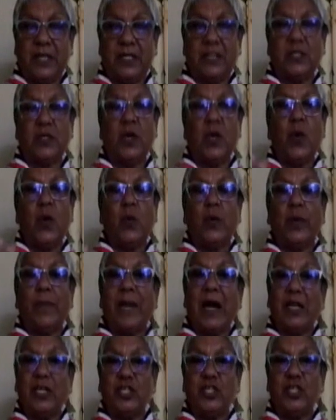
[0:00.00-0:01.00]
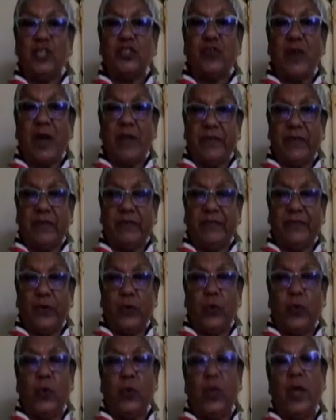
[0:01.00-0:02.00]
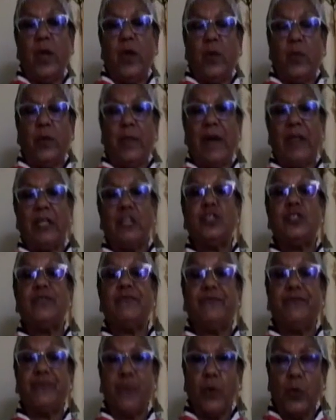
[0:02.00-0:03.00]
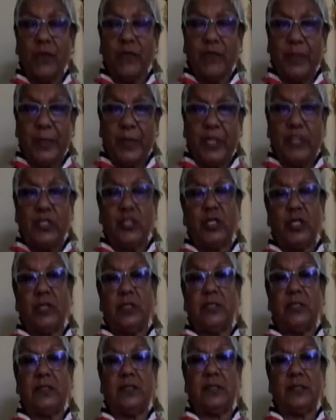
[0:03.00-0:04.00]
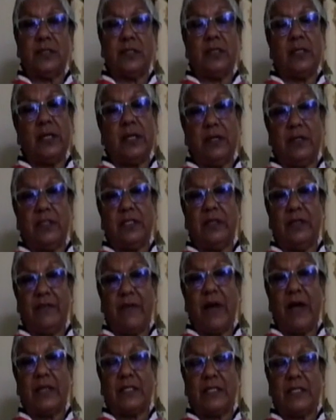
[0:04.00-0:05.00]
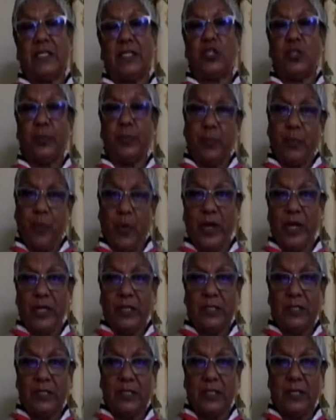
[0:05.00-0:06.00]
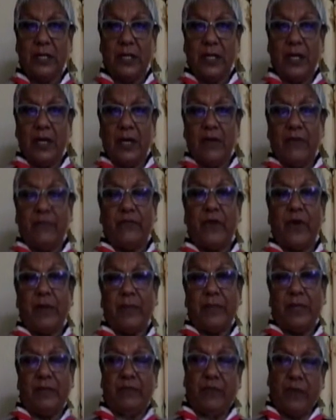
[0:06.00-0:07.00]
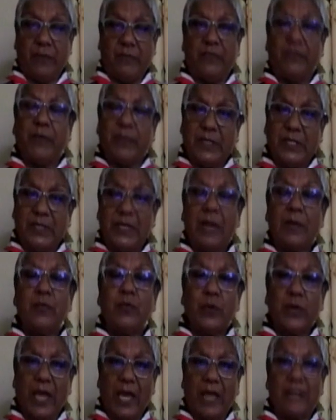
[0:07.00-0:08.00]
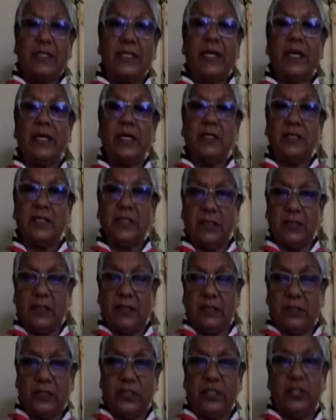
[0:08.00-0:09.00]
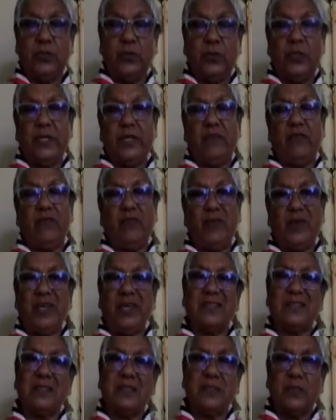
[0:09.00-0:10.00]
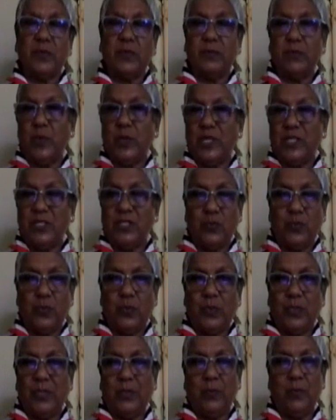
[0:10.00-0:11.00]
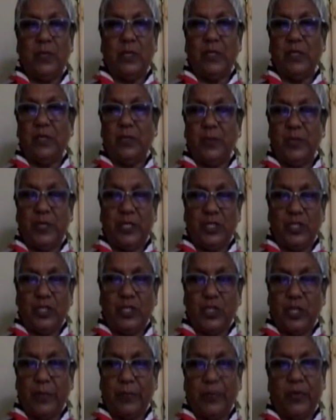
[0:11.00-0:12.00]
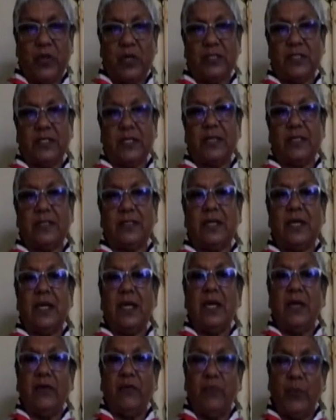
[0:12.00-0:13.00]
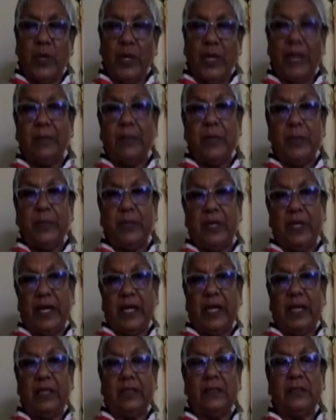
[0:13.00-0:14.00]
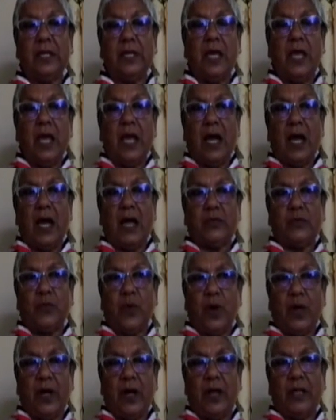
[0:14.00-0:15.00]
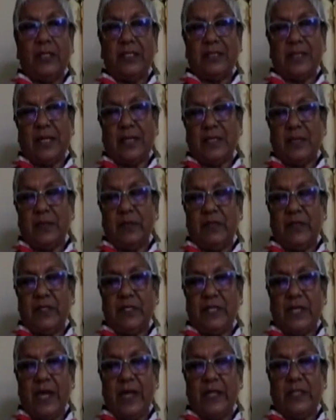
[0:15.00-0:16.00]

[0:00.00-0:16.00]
we manage the traffic flow, we manage the flow of the patients to the, to the vaccination point from the from from the time you get there till till you leave. We assist with with the, wheelchair process, wheeling people in. At one at some of the sites,